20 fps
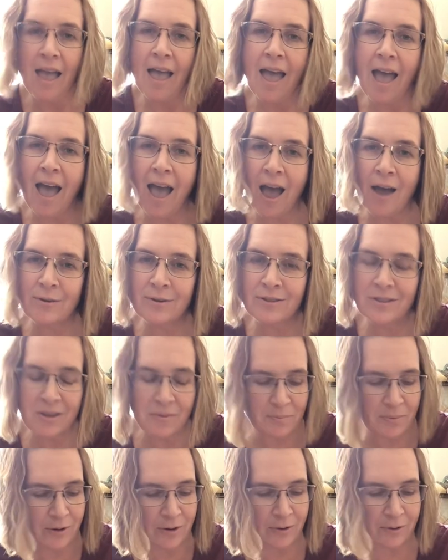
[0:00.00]
How did the
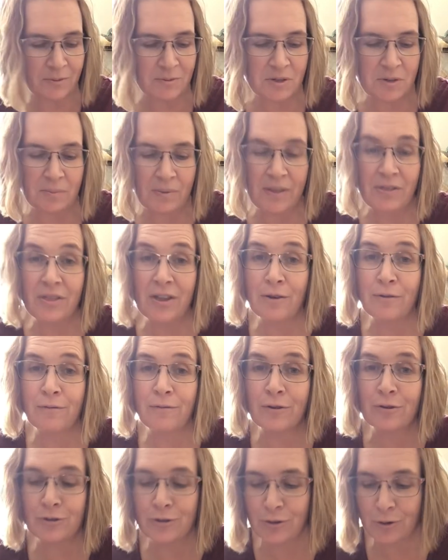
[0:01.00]
Pilgrims spend their
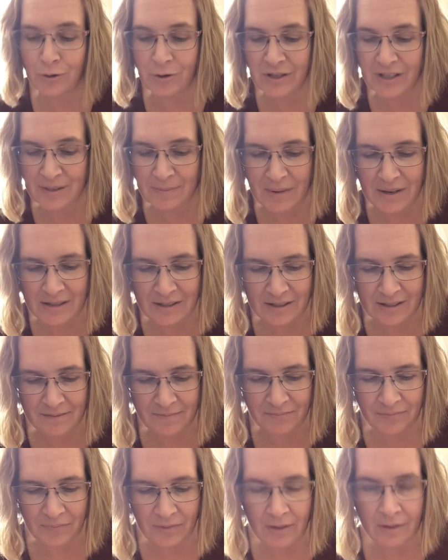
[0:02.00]
first Christmas?
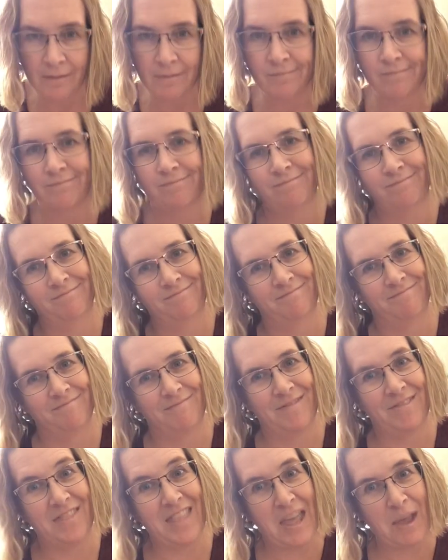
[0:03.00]

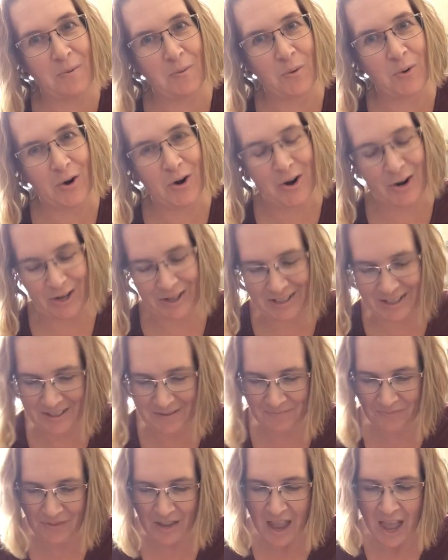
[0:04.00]
They worked.
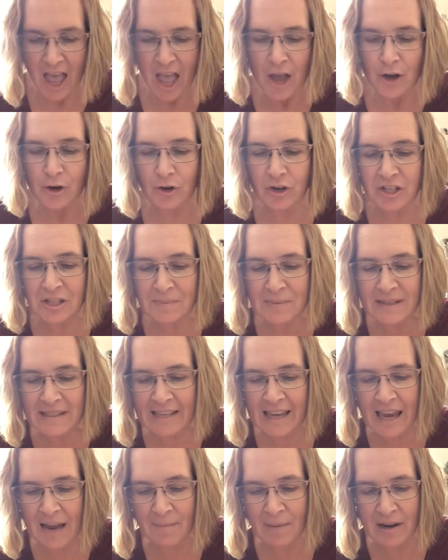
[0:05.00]
Christmas
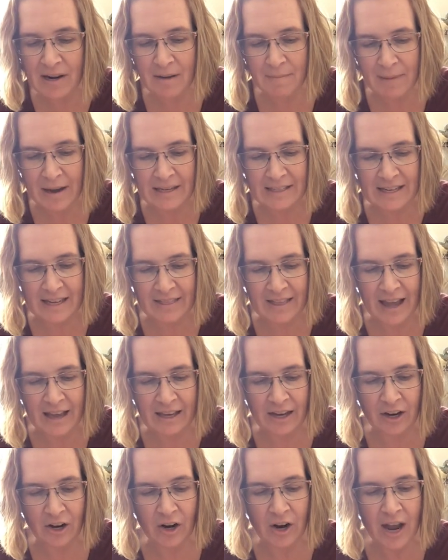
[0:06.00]
came on a Monday that
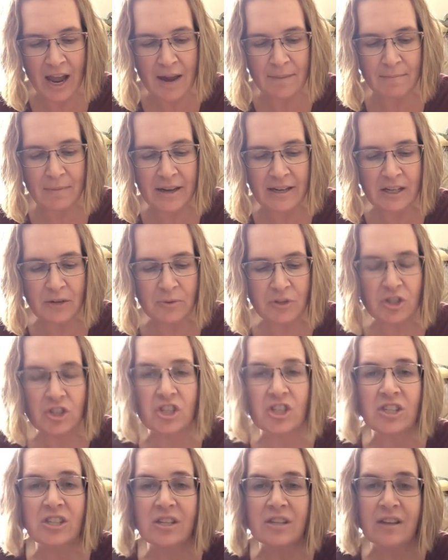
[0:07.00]
year, and Monday was
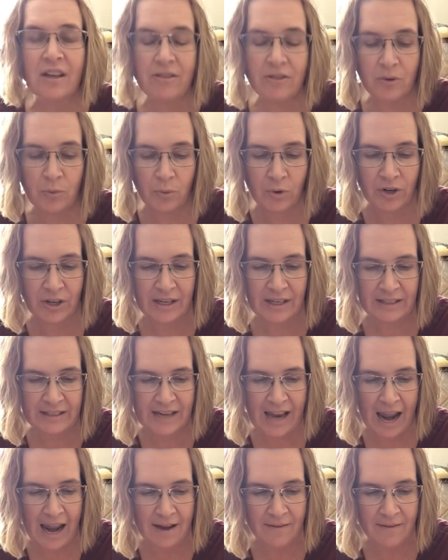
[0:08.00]
just another working day.